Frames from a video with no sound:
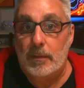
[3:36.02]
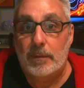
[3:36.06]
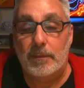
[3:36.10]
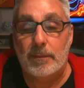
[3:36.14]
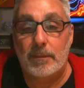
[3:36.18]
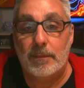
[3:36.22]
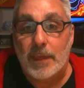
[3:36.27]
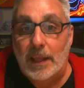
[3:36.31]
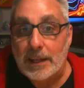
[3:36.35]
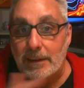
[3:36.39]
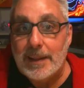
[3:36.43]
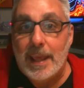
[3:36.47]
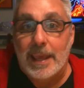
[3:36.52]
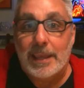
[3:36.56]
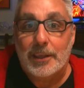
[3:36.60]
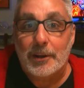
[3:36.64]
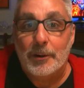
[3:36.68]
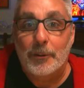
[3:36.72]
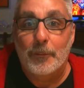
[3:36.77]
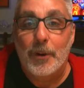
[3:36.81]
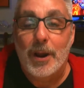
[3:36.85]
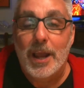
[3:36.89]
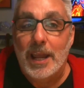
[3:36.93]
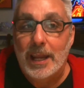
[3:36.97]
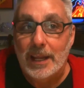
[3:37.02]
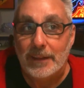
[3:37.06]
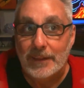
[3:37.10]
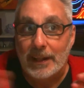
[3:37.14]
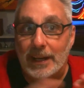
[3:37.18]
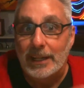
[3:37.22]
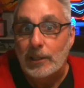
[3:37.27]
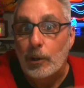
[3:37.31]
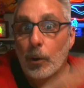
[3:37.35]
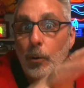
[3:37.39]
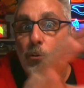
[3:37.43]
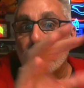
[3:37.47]
they take it away and then
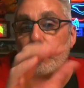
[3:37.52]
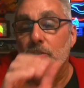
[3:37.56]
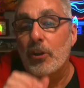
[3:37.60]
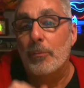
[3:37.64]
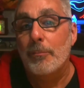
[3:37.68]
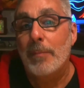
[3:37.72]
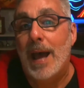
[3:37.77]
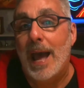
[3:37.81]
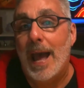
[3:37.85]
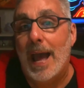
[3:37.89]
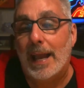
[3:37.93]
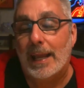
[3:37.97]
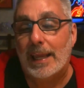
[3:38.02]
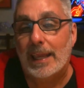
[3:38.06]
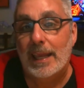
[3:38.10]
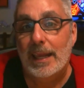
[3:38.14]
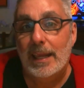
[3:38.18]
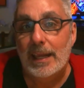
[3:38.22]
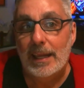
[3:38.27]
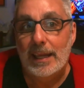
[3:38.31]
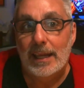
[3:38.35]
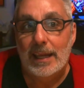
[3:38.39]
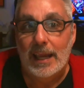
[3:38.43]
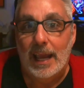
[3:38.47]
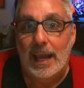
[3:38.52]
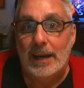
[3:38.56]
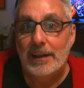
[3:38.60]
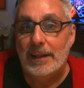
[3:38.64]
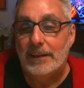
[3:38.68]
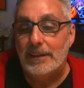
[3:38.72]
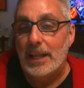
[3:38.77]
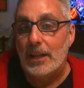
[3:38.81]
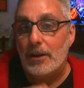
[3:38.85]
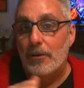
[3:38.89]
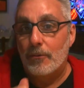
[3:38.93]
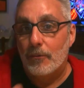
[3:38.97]
it goes in the back and
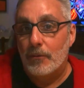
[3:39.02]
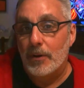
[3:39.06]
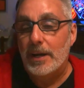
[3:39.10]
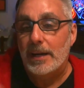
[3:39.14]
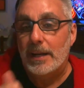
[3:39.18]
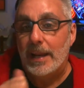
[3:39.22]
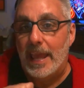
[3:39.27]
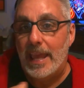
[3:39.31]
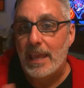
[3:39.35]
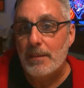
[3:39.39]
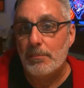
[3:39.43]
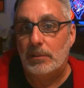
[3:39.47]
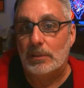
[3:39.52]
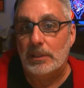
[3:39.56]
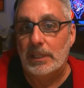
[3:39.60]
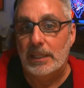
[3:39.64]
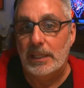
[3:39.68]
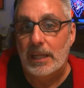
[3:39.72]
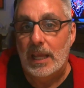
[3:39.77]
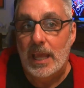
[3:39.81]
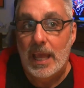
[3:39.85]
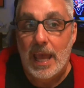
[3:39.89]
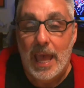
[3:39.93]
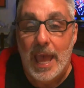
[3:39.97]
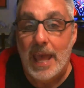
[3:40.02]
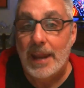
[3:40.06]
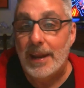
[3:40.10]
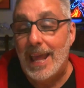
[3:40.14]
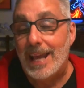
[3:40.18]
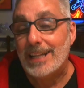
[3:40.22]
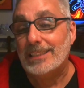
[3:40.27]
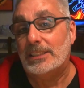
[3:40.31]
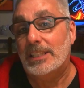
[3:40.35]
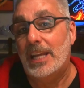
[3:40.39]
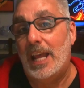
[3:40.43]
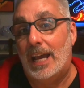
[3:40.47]
then they relabel it. And
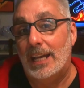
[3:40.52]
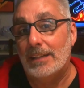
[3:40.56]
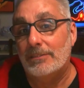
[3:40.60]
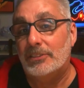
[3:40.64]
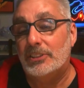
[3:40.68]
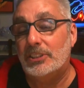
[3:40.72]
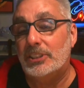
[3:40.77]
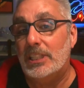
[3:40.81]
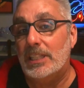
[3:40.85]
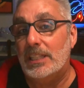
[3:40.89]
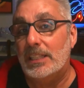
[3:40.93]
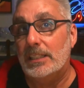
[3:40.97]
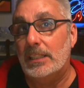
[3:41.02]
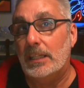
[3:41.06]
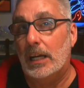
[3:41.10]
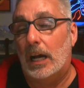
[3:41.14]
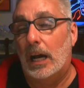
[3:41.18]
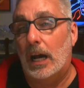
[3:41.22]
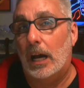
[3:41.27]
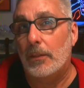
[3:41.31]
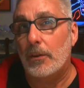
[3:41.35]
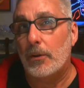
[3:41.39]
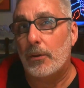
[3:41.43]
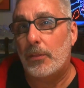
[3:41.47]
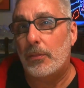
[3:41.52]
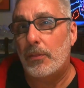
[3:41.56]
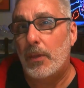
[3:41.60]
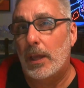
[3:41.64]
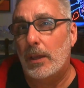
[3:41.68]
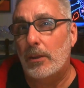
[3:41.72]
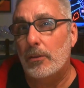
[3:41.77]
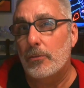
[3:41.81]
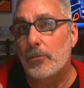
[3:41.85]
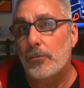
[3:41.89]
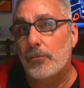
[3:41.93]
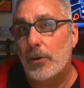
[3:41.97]
actually I've seen other
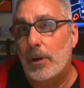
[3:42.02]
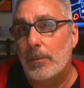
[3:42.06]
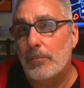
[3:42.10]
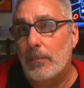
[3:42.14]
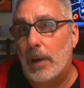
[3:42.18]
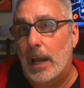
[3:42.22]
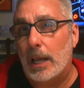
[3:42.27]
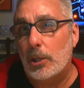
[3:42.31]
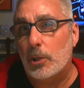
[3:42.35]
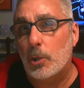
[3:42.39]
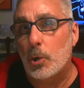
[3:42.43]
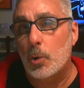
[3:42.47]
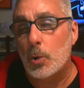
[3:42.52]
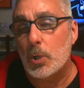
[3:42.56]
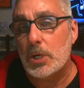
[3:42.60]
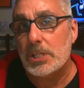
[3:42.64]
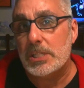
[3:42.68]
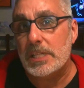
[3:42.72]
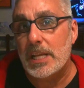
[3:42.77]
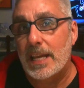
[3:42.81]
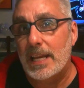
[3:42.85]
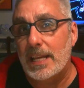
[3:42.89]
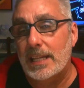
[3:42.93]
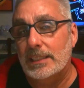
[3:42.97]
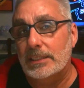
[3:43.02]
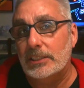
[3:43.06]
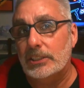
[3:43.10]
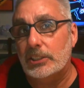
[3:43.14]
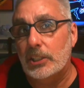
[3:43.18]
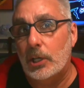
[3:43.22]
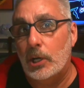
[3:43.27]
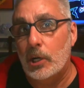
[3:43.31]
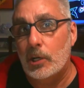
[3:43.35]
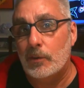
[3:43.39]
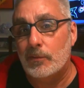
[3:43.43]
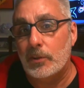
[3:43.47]
things from my Cortez
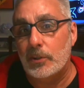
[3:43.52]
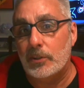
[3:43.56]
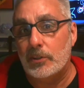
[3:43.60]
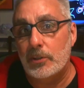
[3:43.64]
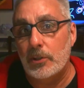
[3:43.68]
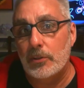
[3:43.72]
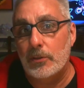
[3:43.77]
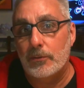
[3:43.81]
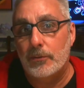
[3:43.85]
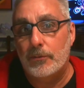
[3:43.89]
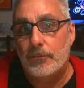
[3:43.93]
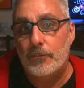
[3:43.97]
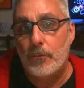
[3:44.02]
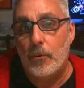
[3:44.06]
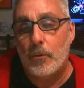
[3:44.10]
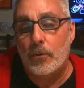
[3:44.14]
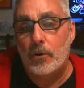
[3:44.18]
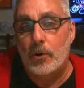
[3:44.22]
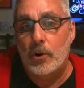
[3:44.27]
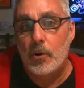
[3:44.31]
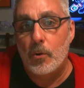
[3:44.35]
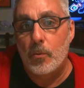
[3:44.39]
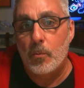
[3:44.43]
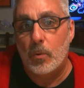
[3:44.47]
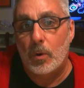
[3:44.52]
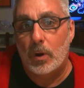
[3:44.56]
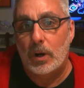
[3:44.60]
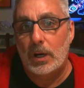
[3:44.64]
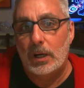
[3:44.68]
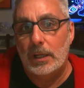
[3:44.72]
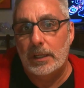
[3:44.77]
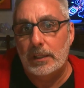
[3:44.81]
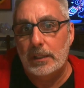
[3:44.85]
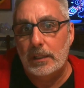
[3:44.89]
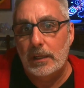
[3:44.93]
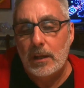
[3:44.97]
over to the
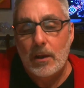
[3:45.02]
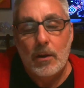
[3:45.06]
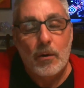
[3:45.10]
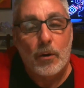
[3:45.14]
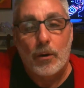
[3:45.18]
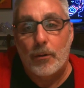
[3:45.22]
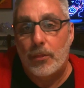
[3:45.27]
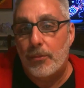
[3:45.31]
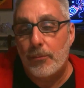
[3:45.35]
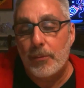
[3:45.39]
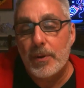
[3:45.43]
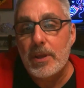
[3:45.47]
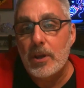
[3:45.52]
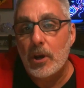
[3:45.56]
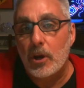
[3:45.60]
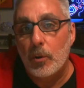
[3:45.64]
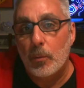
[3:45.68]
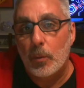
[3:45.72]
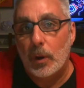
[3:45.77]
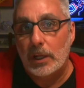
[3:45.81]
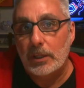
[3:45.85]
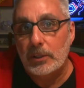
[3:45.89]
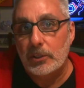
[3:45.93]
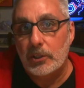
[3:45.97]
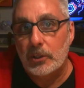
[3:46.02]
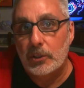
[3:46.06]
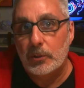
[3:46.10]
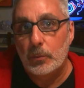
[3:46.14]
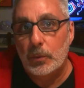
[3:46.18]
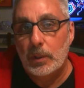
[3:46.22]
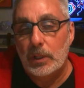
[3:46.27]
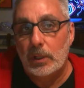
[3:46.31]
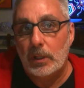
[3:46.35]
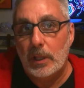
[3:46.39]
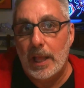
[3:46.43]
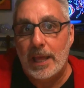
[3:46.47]
401 or 301
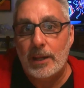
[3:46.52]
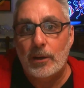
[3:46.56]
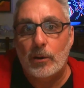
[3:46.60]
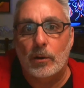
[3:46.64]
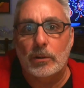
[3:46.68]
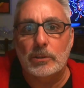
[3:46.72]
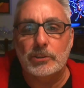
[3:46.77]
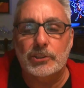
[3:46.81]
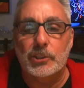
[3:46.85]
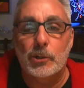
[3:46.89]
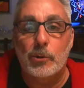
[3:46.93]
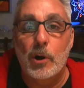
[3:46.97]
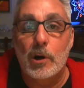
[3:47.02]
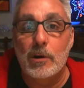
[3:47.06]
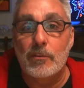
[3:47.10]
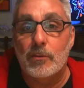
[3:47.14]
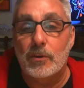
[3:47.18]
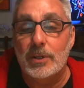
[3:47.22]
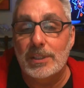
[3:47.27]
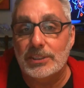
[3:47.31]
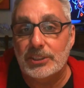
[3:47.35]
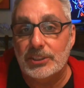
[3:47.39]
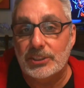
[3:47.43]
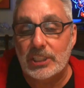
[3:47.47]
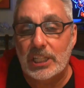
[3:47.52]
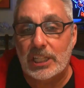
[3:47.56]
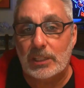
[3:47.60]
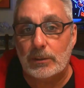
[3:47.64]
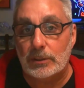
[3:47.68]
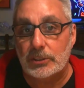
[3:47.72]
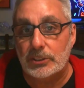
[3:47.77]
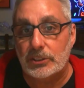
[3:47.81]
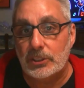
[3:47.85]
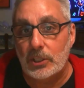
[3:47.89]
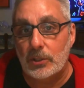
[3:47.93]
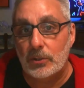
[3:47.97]
Goodwill, and also over in
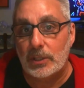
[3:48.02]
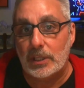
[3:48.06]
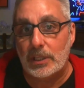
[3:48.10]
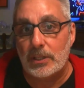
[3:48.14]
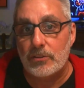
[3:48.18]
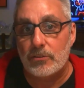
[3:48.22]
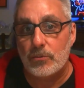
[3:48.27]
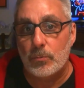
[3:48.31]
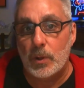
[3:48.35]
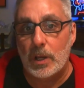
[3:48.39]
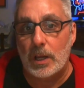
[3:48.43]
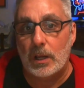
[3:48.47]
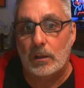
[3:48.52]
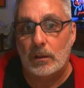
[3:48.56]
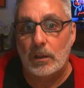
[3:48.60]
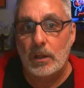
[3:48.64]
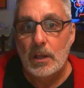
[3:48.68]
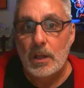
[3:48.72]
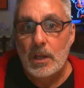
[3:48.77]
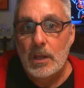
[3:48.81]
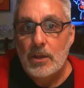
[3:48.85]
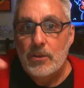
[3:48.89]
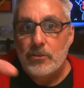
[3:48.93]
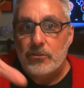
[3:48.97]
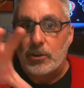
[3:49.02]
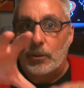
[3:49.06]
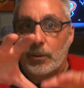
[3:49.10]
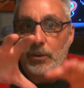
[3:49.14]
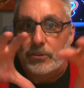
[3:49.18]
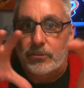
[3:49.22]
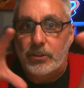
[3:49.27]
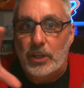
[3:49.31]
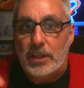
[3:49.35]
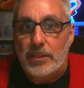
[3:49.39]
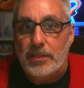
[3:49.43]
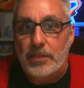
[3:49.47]
Sarasota as well. So
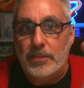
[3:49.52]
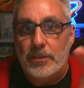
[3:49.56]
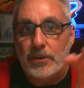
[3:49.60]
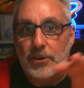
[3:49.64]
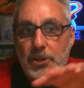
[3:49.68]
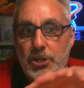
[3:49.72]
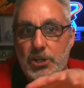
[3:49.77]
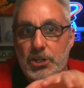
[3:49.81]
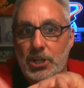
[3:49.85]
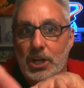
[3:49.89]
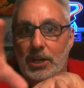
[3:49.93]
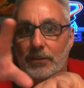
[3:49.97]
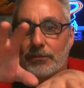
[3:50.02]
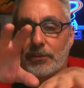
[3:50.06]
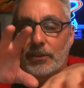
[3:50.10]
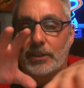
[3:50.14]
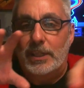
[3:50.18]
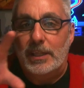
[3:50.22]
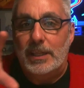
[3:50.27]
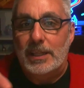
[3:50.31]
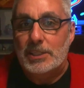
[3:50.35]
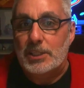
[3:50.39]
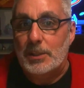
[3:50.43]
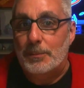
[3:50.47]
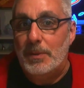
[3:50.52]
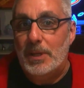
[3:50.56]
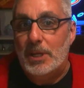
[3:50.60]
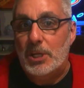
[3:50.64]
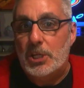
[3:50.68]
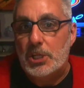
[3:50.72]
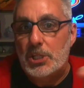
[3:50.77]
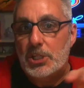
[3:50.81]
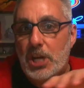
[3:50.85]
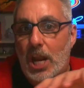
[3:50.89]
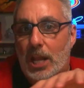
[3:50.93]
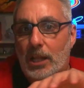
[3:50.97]
it's like they're shuffling. It's a big
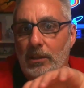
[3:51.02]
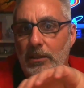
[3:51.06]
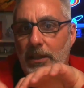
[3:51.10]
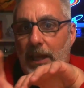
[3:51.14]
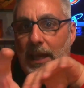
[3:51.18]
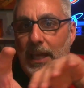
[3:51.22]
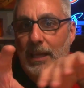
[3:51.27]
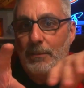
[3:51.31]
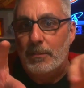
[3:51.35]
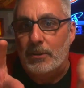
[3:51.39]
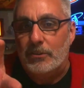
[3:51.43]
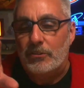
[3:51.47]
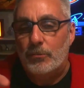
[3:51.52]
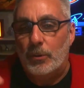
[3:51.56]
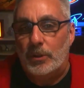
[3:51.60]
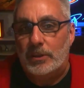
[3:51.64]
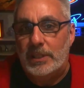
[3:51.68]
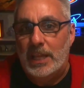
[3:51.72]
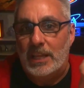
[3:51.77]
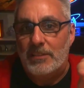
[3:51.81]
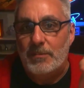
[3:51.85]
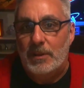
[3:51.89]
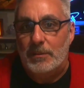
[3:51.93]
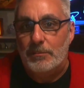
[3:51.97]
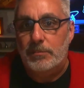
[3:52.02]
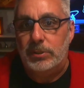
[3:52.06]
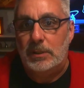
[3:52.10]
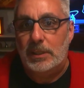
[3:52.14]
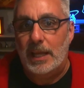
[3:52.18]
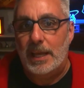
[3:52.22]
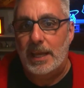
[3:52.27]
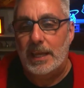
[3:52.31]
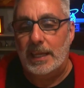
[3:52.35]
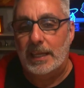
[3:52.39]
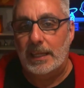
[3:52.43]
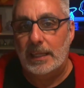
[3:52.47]
shell game is what they've been
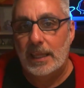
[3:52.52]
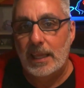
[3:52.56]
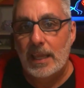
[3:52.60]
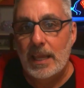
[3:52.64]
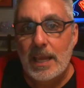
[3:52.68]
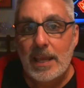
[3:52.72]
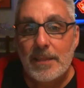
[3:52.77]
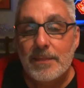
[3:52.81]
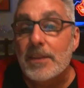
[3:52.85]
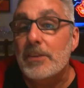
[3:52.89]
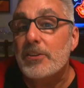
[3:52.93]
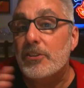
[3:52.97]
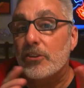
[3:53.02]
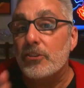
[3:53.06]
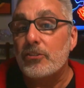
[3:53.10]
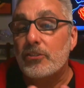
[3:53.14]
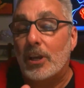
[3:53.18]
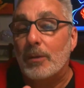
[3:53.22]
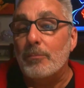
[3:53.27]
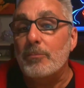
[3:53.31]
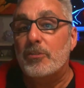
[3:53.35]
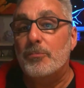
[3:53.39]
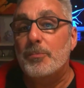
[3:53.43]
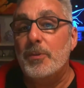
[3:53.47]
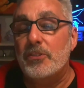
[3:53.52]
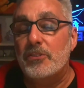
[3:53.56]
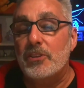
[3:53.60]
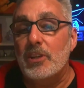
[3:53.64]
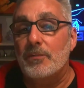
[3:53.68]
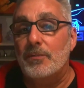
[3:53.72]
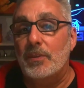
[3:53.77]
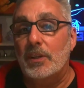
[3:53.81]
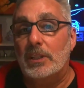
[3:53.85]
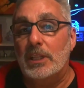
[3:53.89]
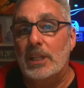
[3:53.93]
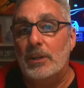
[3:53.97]
playing. This is, I'm
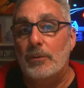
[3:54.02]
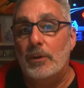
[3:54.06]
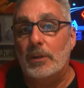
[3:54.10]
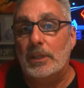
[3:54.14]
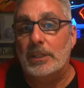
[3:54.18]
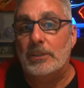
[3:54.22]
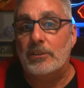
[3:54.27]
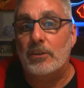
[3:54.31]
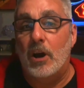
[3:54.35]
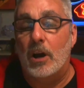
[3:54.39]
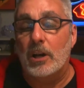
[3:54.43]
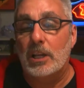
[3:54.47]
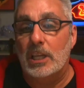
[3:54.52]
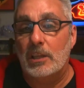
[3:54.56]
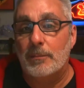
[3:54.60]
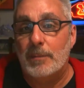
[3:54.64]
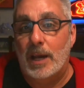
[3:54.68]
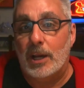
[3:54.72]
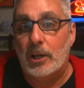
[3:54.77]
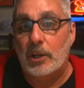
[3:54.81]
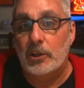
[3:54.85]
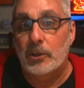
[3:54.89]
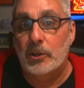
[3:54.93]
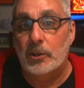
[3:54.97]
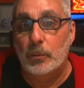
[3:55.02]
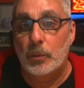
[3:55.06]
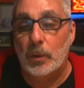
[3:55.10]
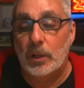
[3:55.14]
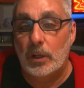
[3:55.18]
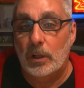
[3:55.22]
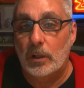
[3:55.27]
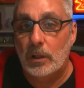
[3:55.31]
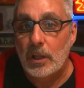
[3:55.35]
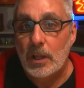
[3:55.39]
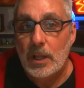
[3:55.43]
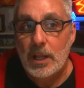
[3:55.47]
specifically really talking about
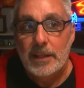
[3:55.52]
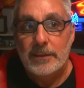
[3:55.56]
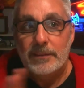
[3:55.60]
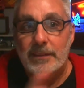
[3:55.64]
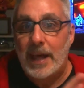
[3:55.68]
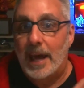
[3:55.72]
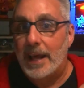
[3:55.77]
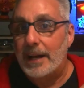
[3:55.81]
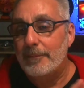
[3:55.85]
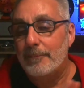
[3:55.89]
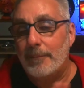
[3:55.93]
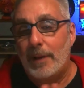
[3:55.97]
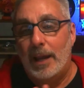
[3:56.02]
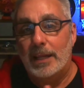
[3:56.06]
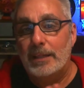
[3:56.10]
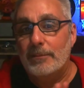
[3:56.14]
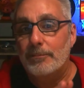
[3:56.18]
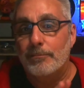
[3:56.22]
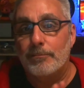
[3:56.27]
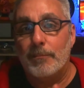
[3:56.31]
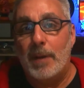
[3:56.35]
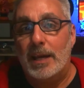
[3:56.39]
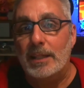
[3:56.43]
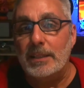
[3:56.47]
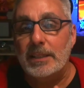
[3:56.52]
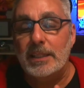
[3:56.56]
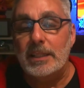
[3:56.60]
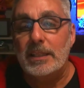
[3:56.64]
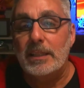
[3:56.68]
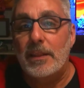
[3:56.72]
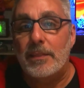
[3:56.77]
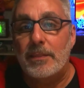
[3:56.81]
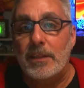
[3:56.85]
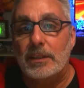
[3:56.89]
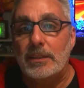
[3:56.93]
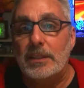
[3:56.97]
Goodwill, not my
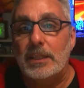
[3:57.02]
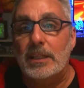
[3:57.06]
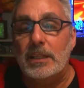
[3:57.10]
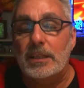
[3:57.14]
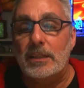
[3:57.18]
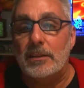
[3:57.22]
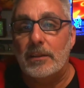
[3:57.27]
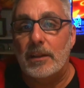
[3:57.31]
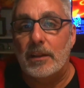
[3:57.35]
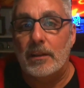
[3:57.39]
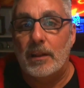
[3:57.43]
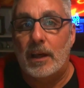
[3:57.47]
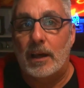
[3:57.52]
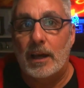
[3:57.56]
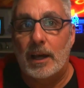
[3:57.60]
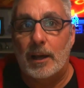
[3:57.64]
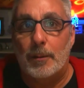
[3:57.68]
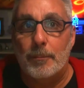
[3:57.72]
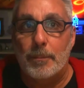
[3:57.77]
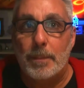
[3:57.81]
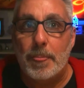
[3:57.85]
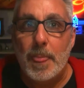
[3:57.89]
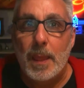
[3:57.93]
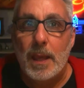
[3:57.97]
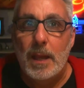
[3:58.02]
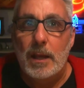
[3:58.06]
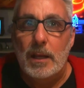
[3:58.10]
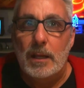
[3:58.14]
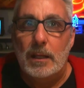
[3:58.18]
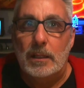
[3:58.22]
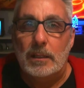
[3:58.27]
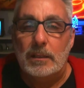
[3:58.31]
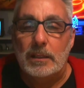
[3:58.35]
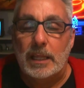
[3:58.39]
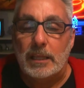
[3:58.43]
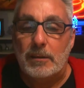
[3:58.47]
little
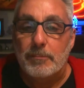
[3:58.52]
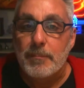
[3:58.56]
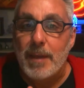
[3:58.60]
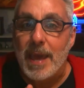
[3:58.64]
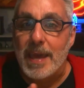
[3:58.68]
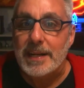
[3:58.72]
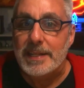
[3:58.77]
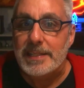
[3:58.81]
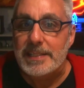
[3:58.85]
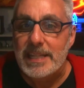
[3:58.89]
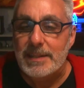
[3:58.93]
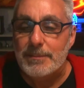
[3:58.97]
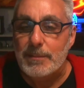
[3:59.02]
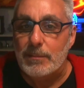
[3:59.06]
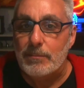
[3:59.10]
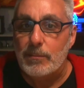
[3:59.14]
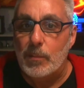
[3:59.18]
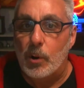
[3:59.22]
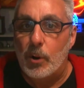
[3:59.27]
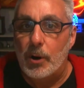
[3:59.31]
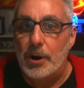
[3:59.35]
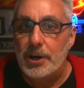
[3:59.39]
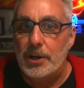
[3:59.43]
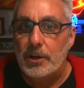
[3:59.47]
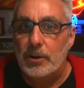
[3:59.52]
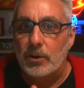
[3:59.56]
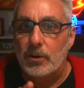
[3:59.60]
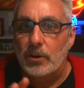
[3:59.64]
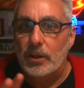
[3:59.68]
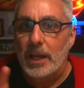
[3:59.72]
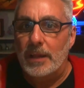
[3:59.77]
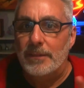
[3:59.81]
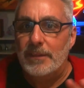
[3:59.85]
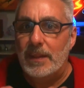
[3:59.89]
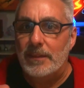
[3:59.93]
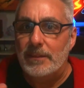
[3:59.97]
Manatee Memorial.
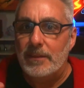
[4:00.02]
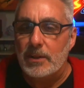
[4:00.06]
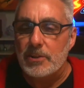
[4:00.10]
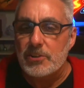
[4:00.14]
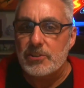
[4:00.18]
And then there's